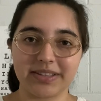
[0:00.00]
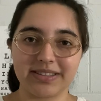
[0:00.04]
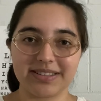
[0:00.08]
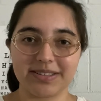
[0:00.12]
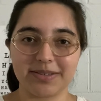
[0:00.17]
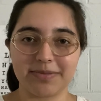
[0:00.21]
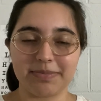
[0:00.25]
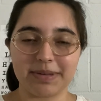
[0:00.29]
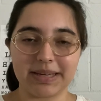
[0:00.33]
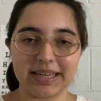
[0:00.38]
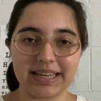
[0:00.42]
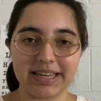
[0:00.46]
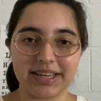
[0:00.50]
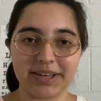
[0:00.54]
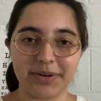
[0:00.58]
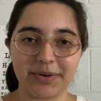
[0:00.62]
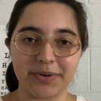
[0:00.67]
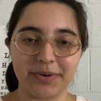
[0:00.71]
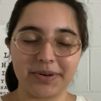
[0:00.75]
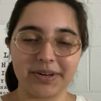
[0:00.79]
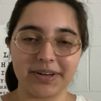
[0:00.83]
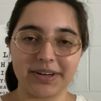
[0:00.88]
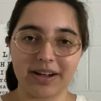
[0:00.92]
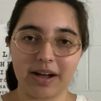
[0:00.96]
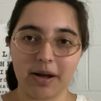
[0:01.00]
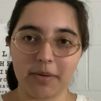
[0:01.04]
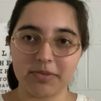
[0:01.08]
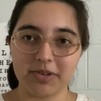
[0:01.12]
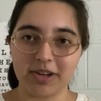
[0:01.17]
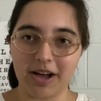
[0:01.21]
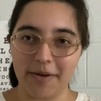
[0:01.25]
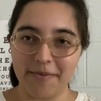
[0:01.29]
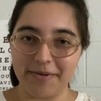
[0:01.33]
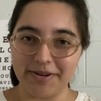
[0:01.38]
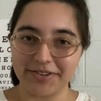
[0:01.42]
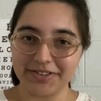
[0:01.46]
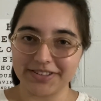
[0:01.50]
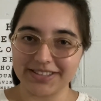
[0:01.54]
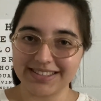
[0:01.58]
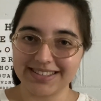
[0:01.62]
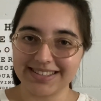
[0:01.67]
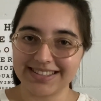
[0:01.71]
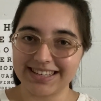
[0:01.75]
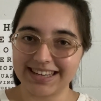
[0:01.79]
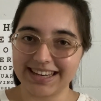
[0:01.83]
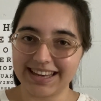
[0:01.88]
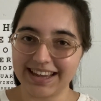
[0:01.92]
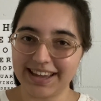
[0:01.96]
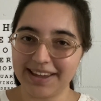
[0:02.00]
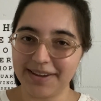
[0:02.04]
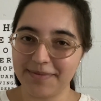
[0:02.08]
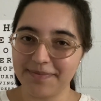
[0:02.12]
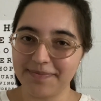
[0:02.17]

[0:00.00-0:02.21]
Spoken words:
to be your optometrist today.